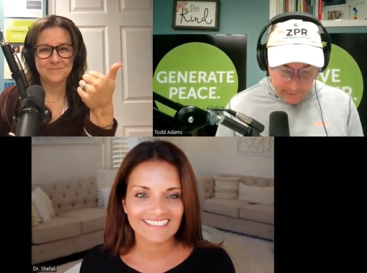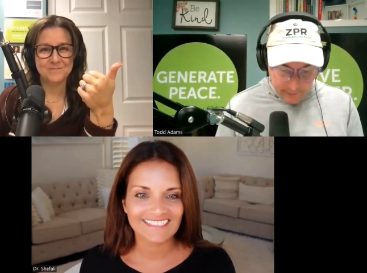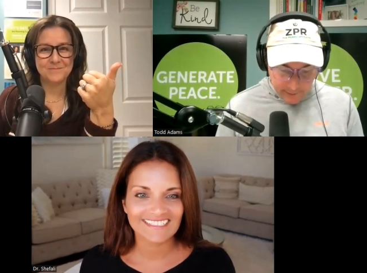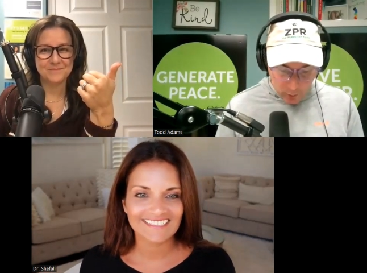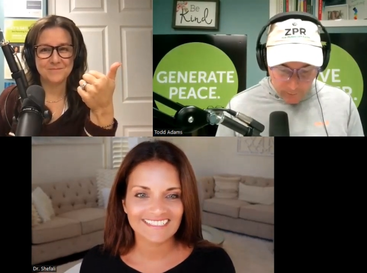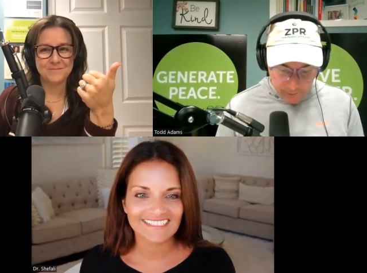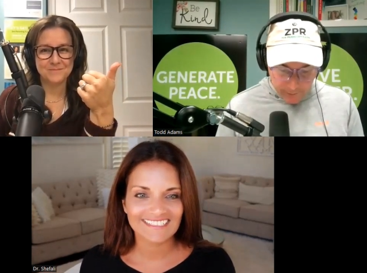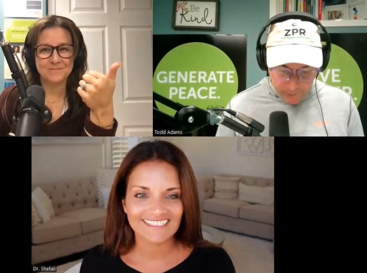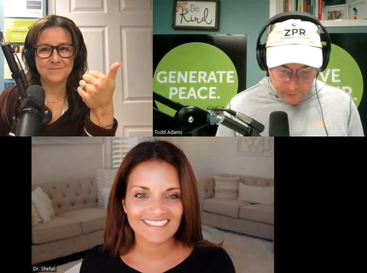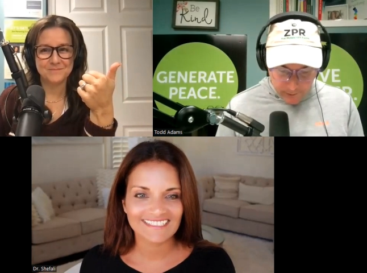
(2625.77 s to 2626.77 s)
Speaker 1: as the
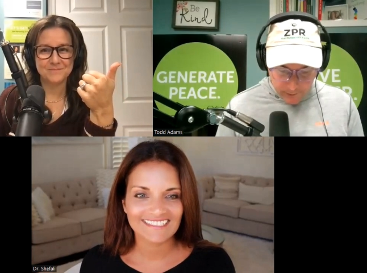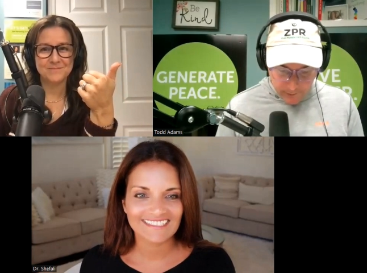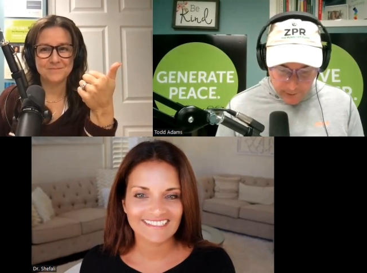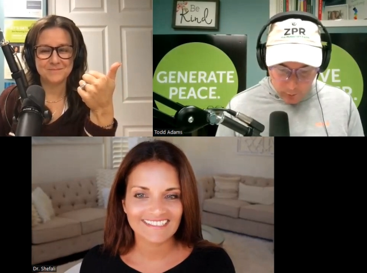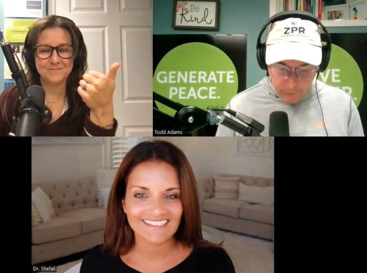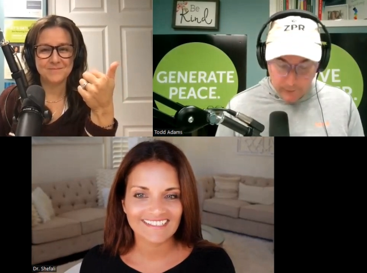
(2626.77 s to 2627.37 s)
overdoer the